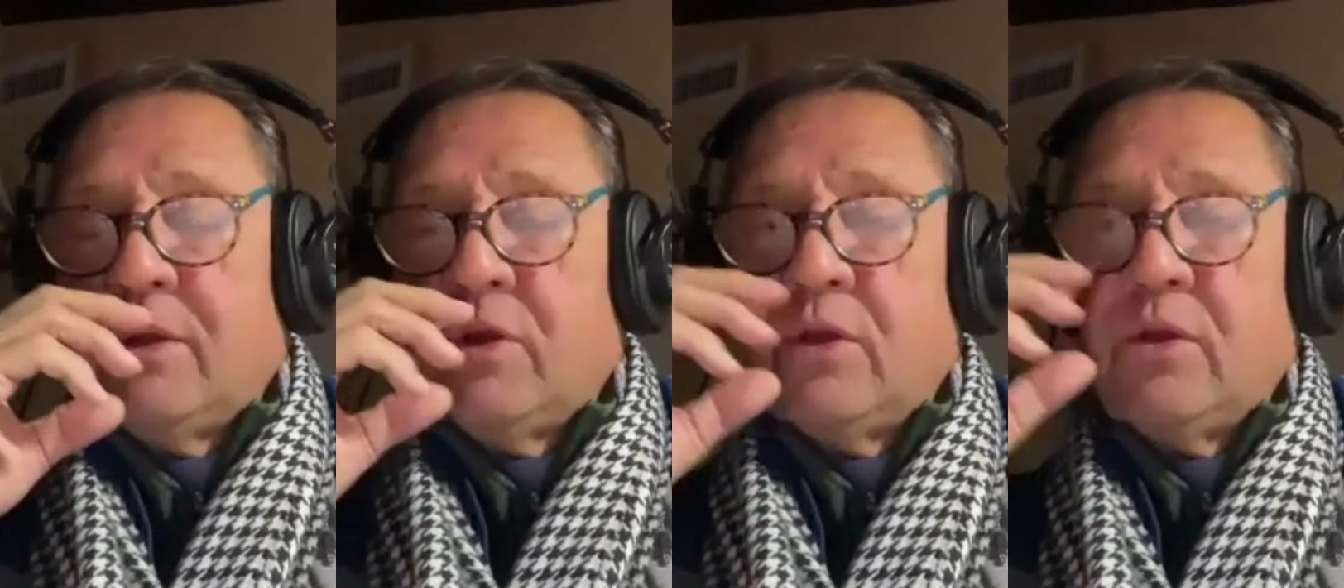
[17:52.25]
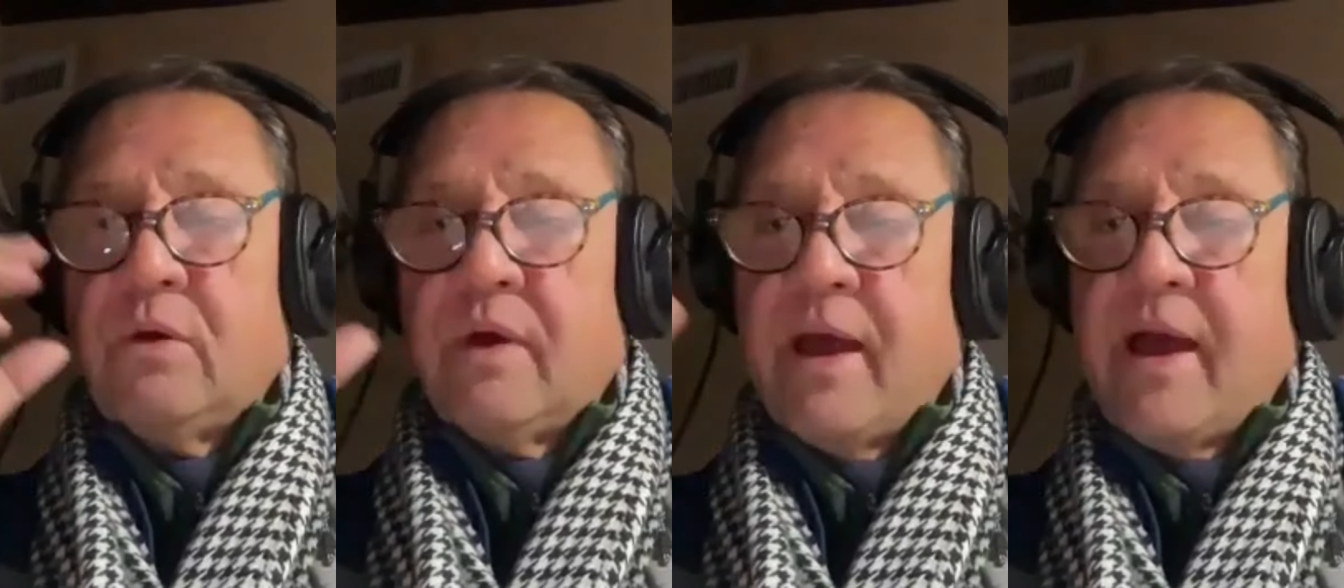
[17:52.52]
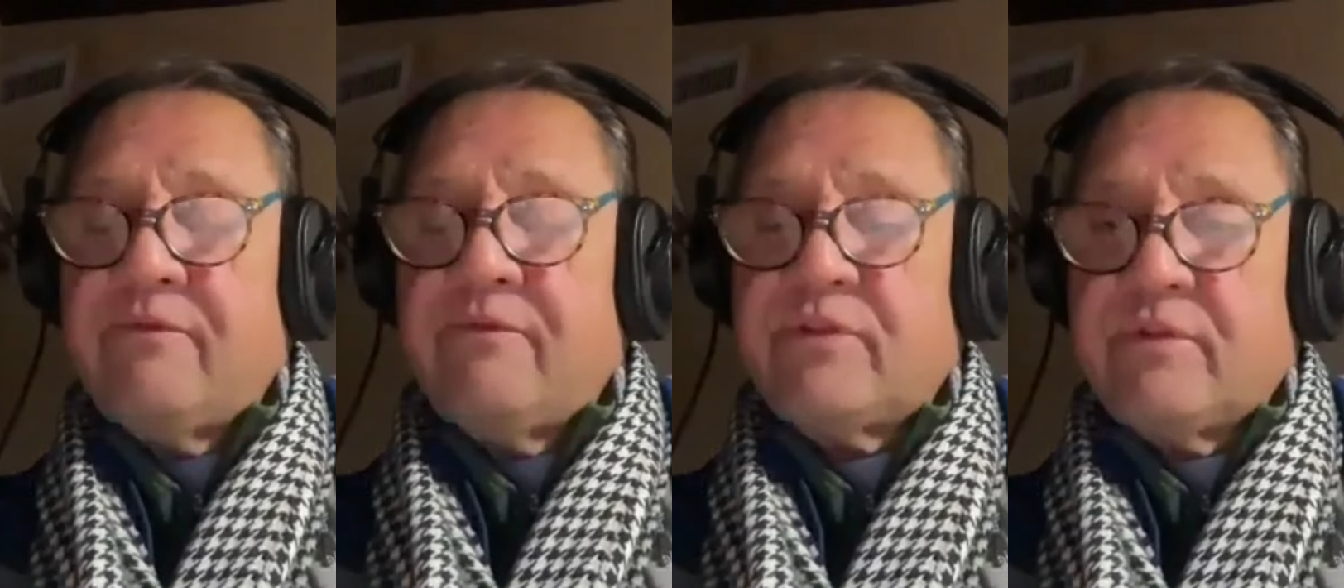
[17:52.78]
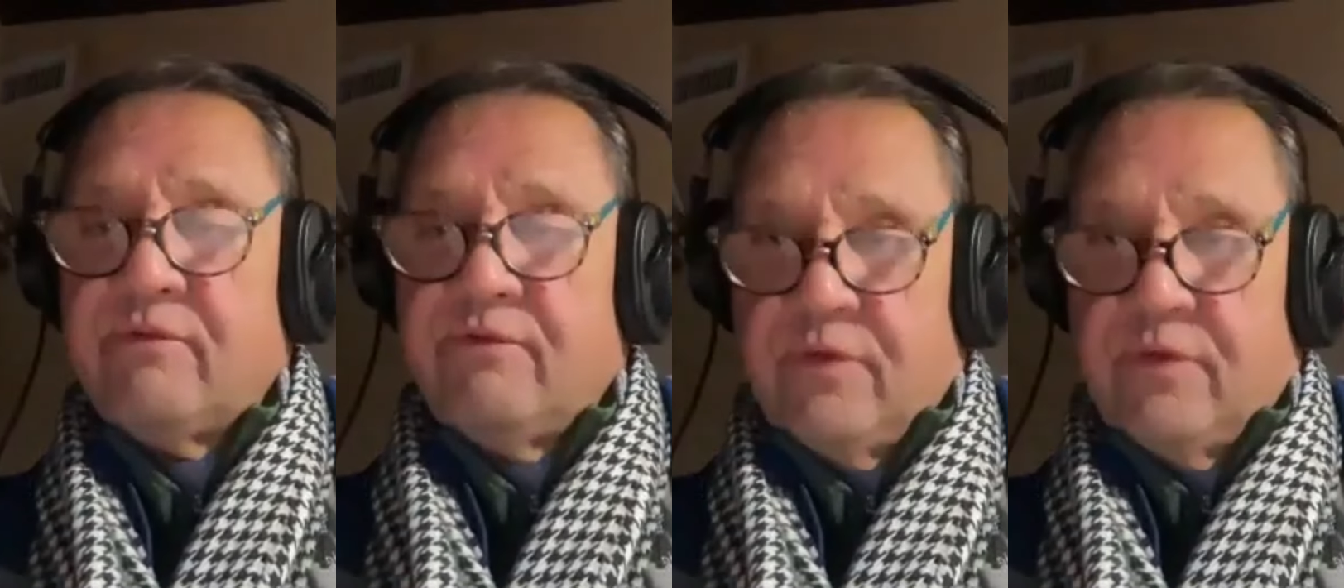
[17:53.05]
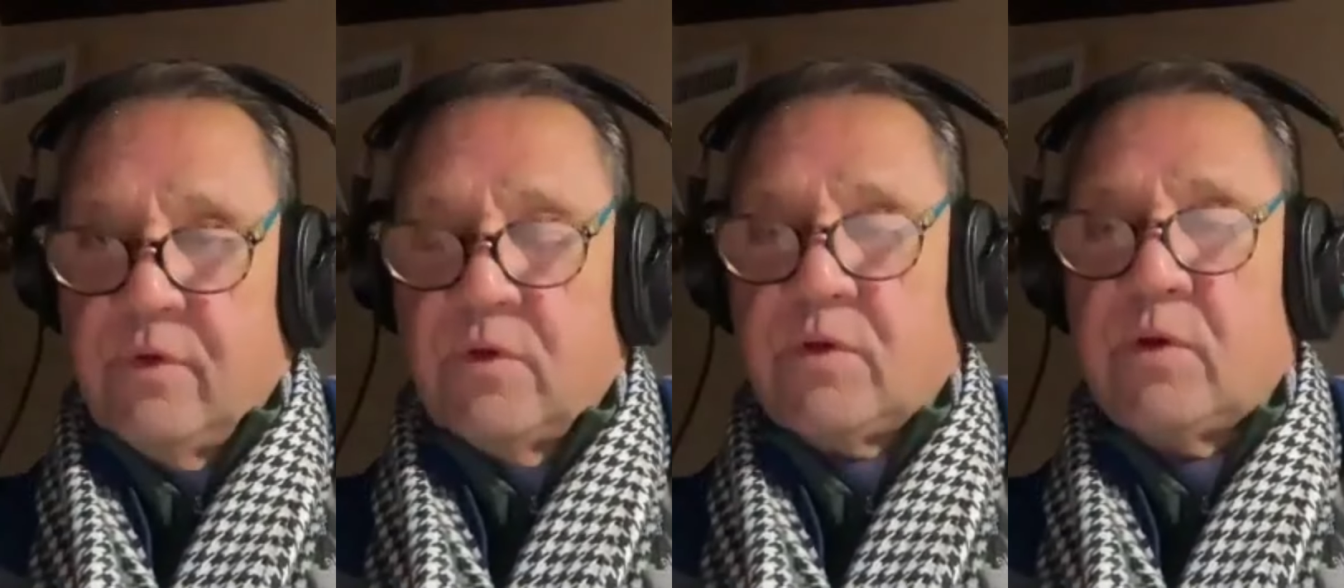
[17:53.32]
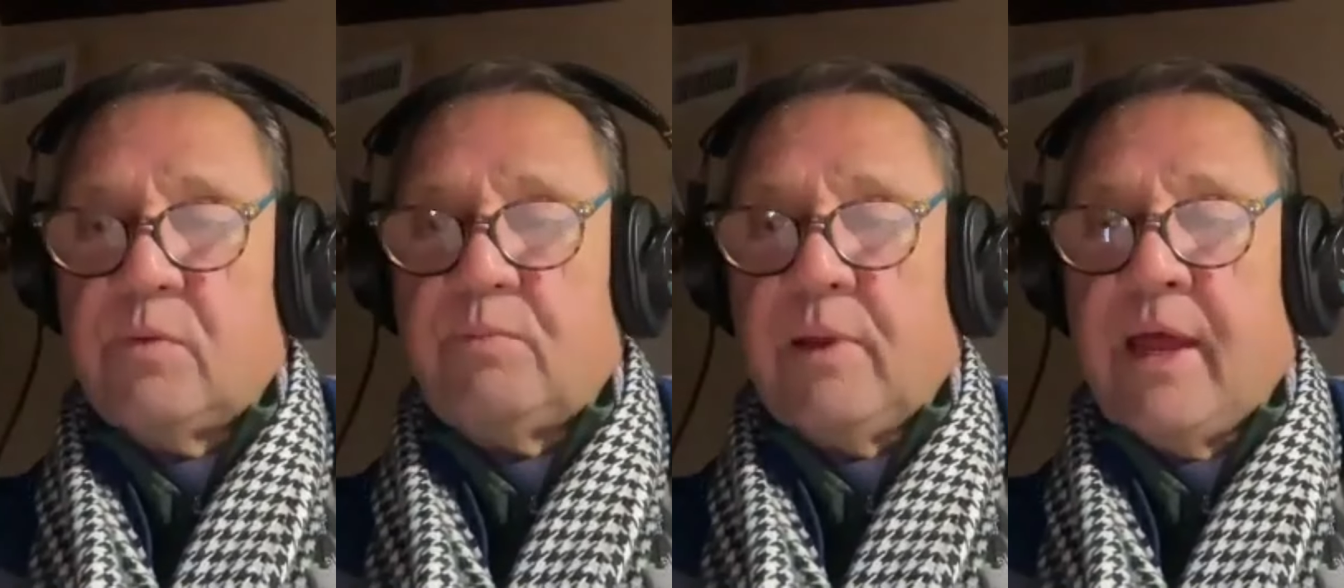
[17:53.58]
Do you have some
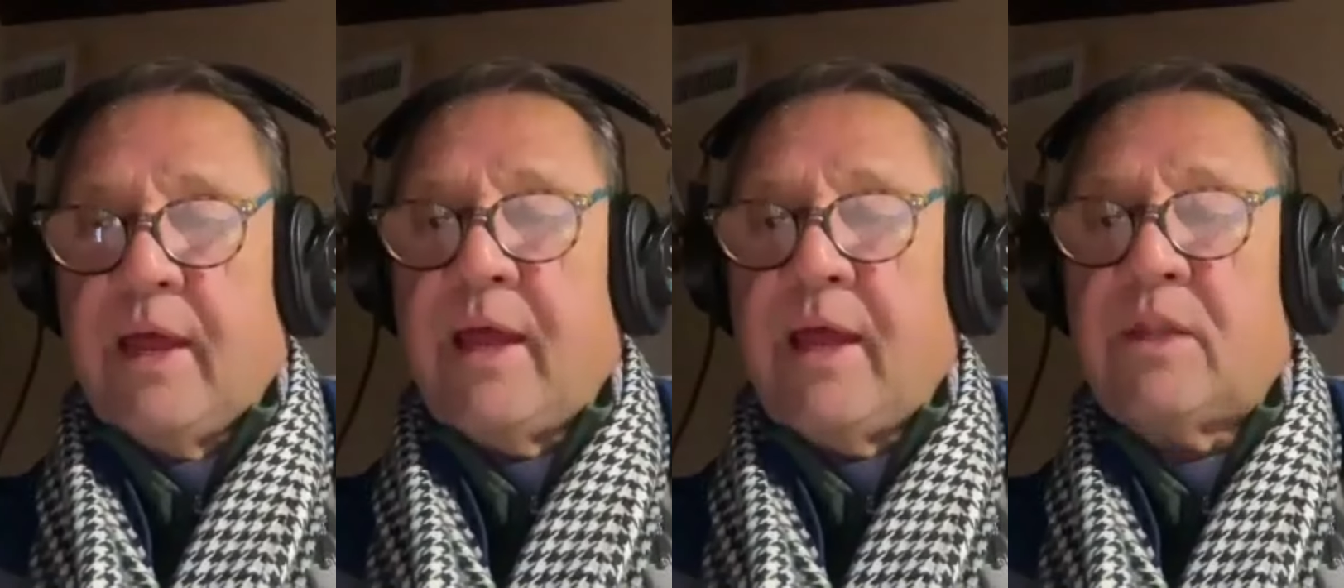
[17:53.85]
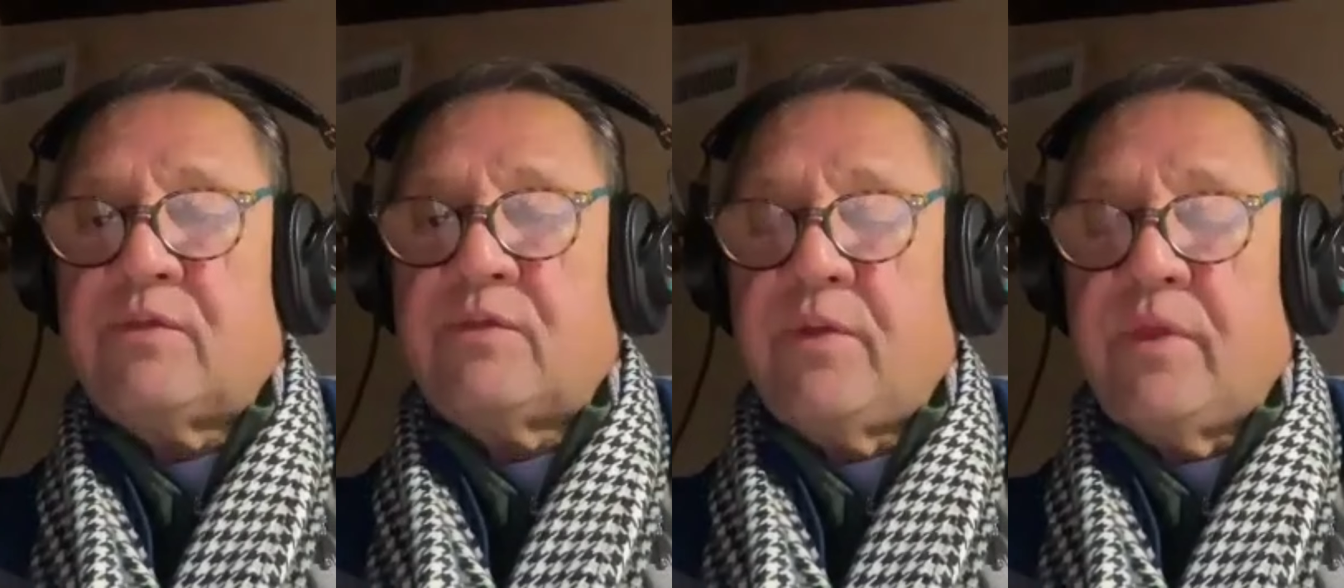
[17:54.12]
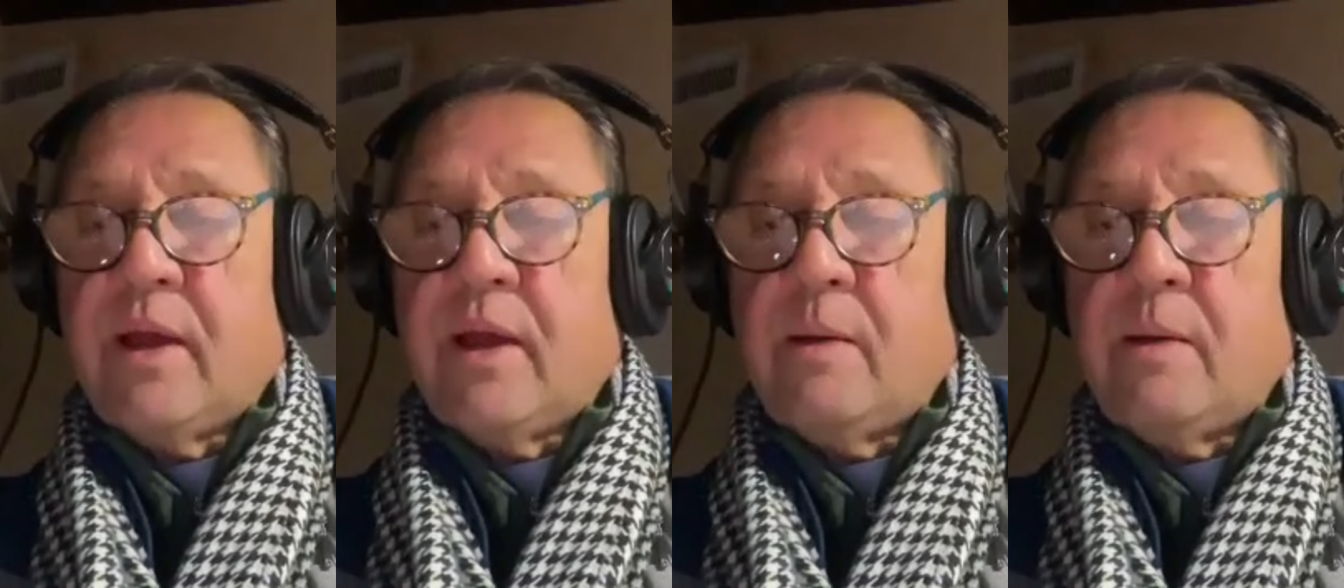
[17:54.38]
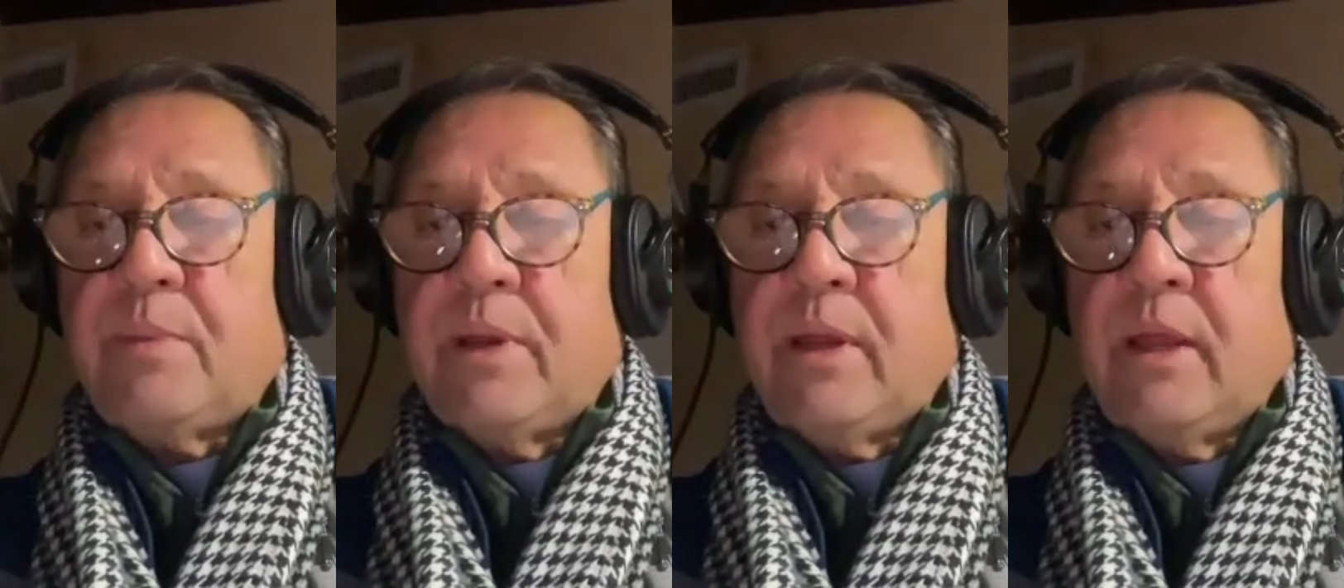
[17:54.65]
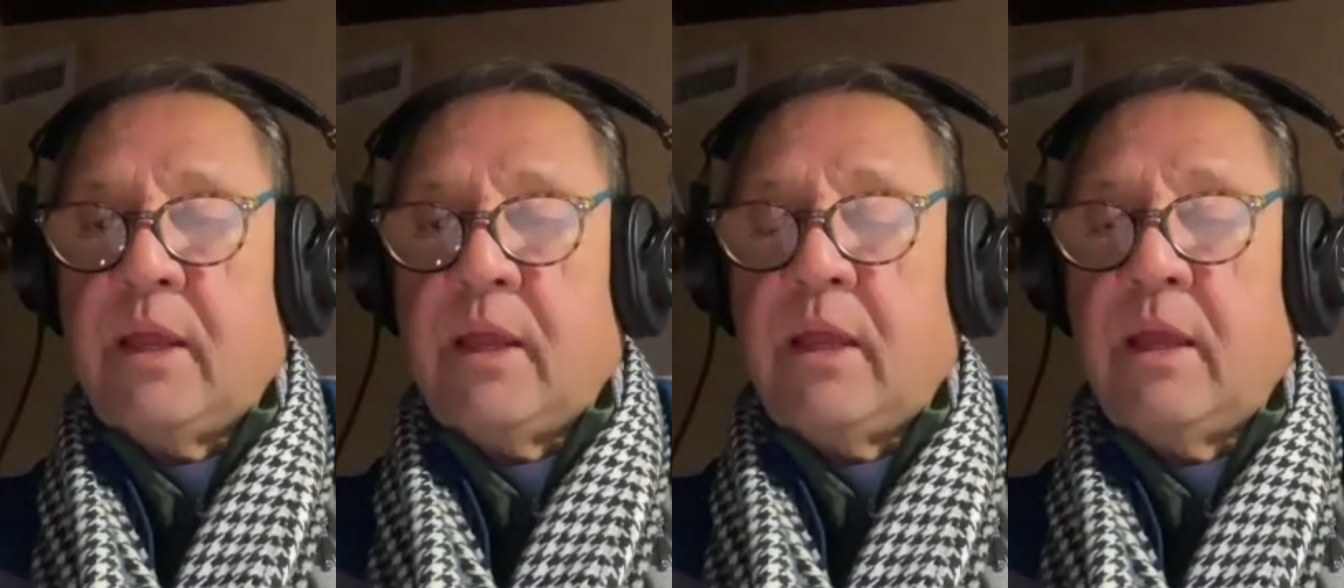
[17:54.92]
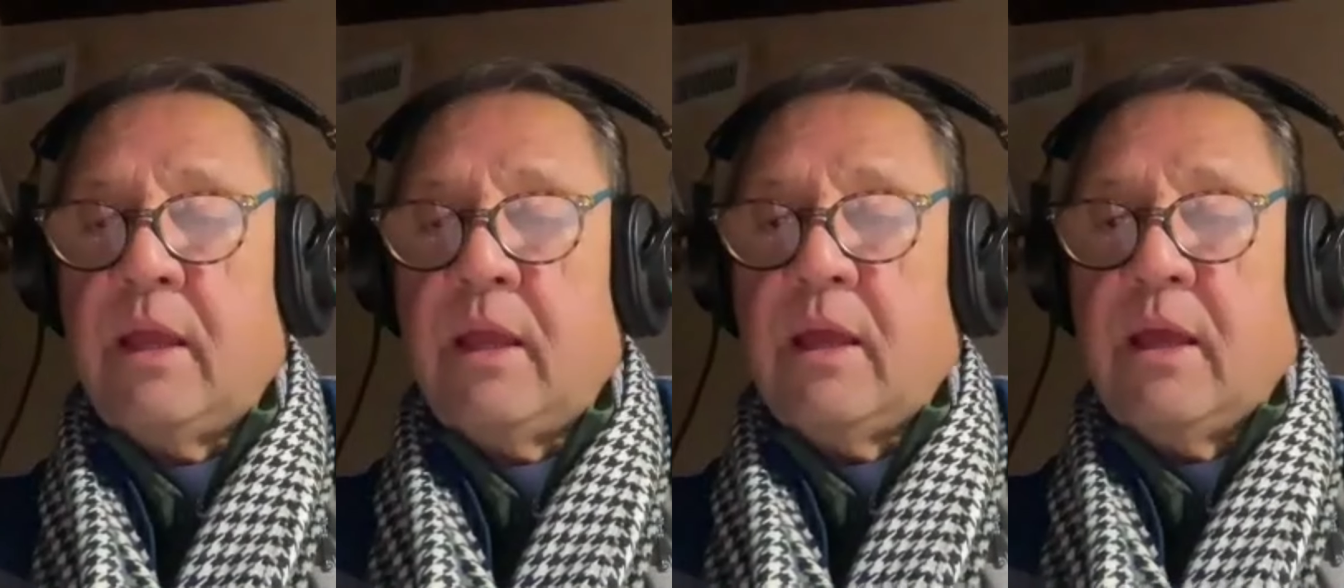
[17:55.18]
future plans for the company